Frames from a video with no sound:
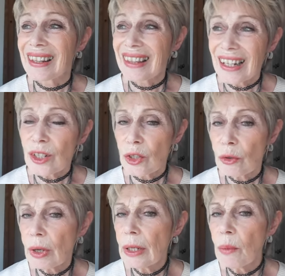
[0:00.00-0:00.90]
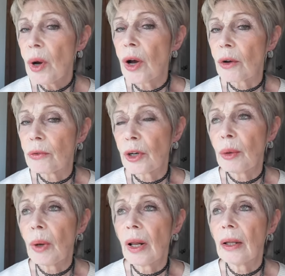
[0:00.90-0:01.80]
That doesn't really work very
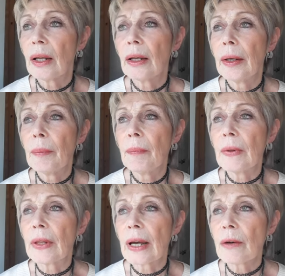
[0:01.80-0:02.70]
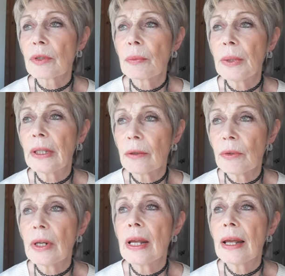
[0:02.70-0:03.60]
well. They have to be
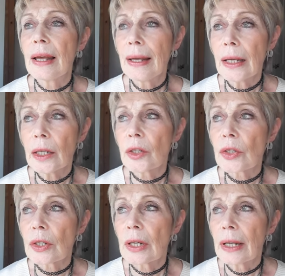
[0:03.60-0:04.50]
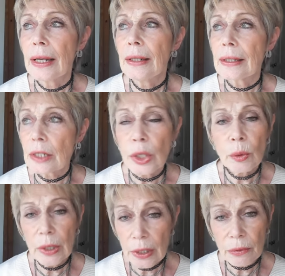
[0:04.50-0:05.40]
given English in a
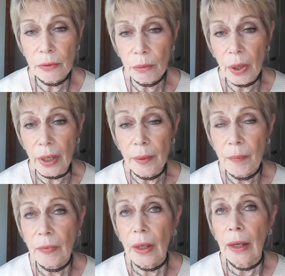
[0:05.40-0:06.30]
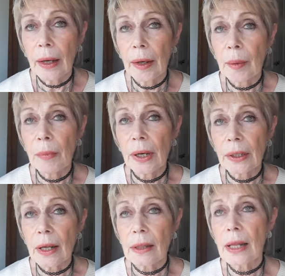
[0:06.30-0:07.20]
totally different way.
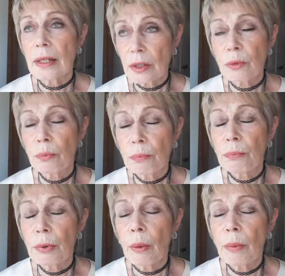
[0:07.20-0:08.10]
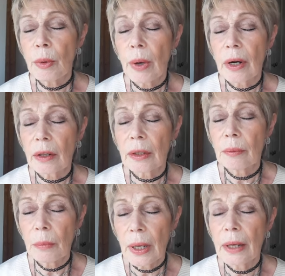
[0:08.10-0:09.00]
That's probably where I
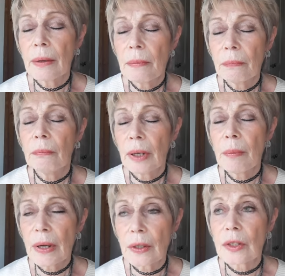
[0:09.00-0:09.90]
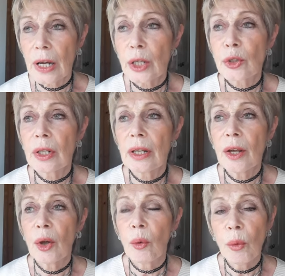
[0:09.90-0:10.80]
think my methods actually
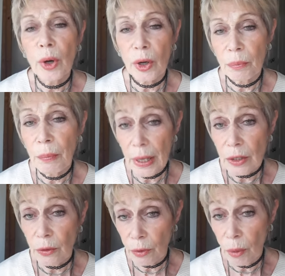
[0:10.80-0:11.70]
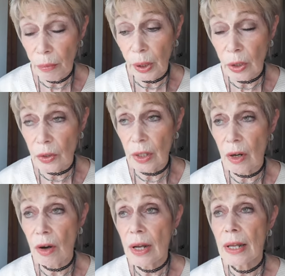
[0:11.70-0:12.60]
work best from, because they
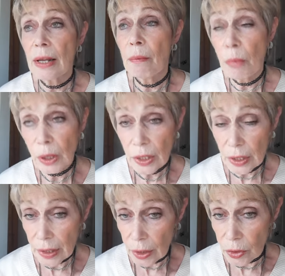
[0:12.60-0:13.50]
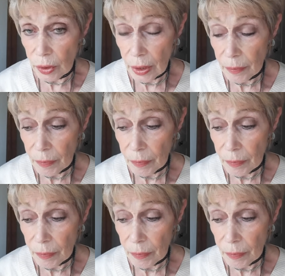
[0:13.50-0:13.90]
are multisensory.